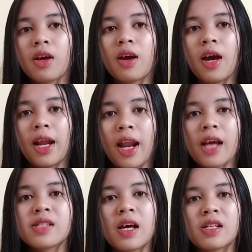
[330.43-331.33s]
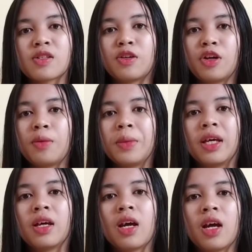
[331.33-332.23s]
And next, astronomy.
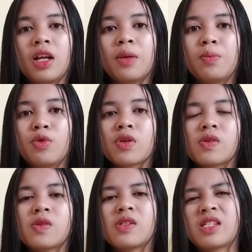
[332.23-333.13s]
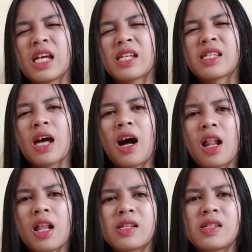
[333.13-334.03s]
The book Ziz
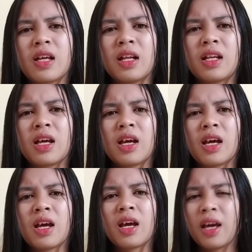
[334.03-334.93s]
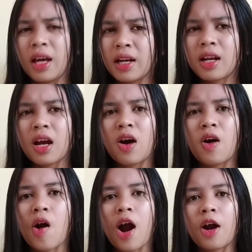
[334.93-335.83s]
al-Sindhin, or
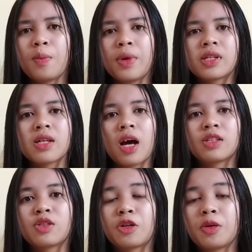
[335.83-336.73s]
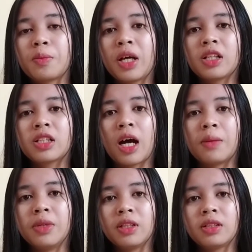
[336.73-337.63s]
Arabic astronomical
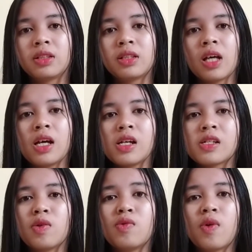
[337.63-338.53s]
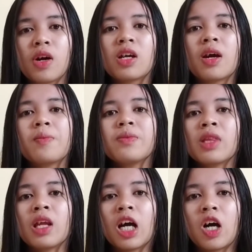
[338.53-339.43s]
tables, is a work
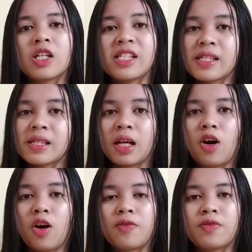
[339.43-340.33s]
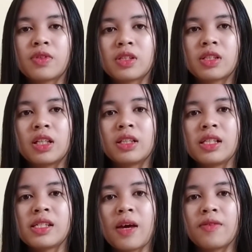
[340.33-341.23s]
consisting of
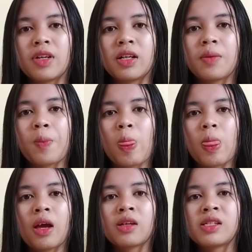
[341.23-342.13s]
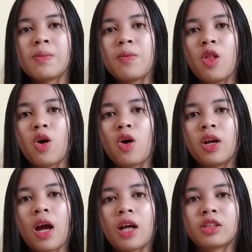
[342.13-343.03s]
37 symbols on
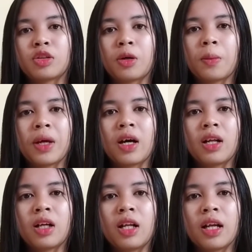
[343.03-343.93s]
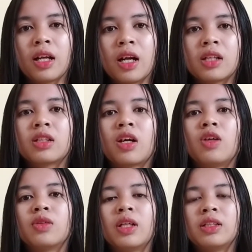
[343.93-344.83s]
astronomical calendar
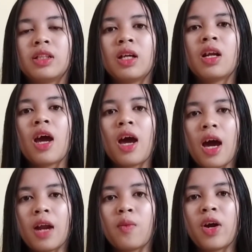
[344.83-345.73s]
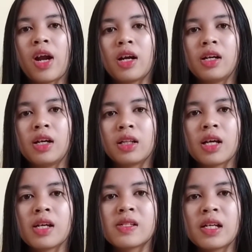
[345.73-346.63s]
calculation and
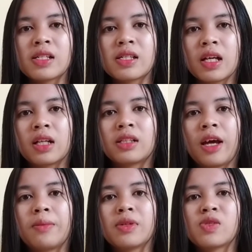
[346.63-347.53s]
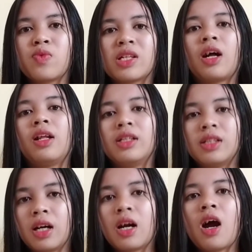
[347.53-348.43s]
116 tables with
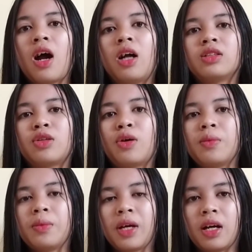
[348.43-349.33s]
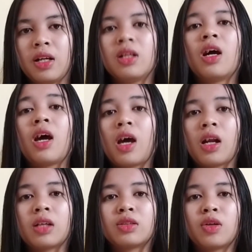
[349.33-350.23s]
calendar, astronomical, and
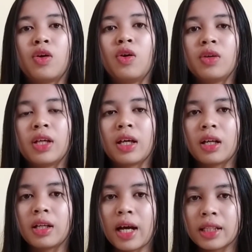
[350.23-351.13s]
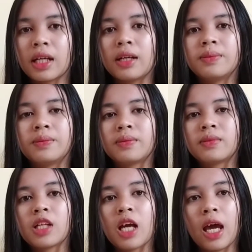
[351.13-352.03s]
astrological data.
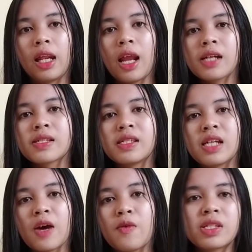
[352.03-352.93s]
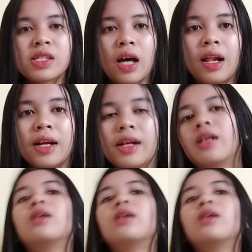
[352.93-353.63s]
And next, Jewish calendar.